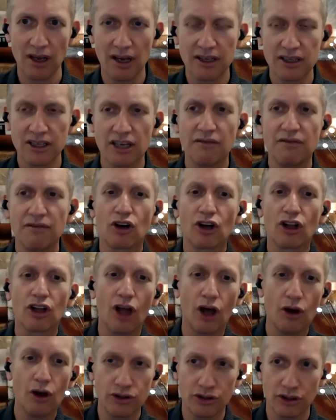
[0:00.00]
so you feel
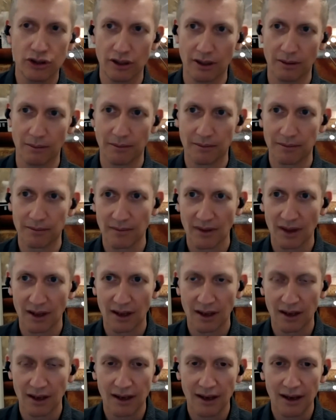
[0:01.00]
close to them,
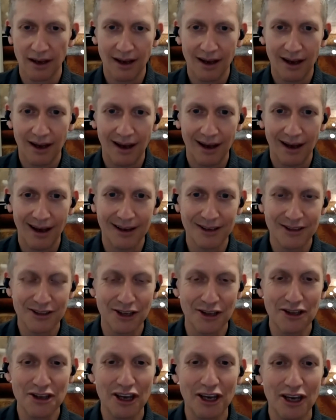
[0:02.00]
so
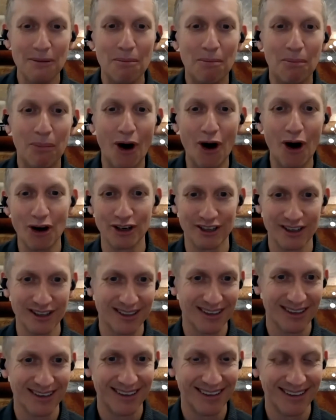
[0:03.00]
that you can bond
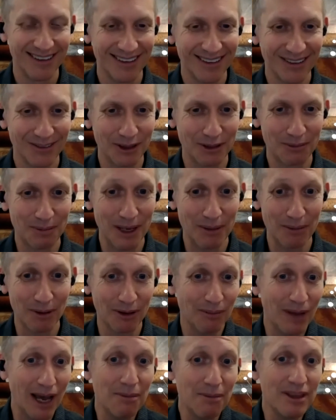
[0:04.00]
with people.
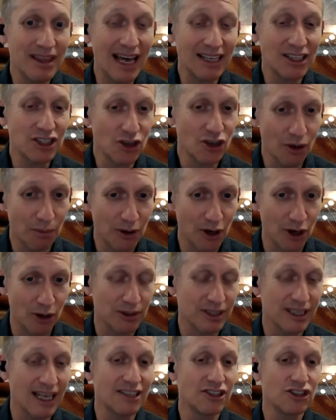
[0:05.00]
And maybe that's your
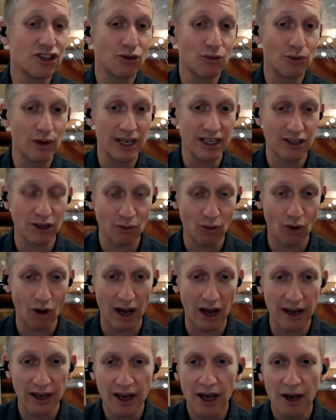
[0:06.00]
purpose. That's your reason
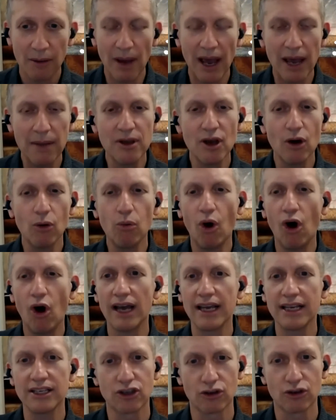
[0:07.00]
why. Maybe your why
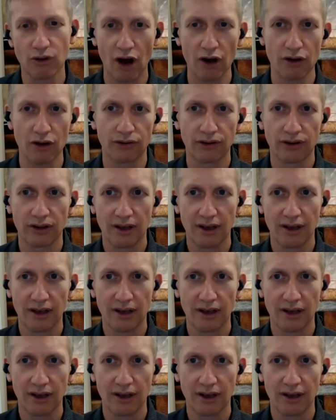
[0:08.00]
is growth.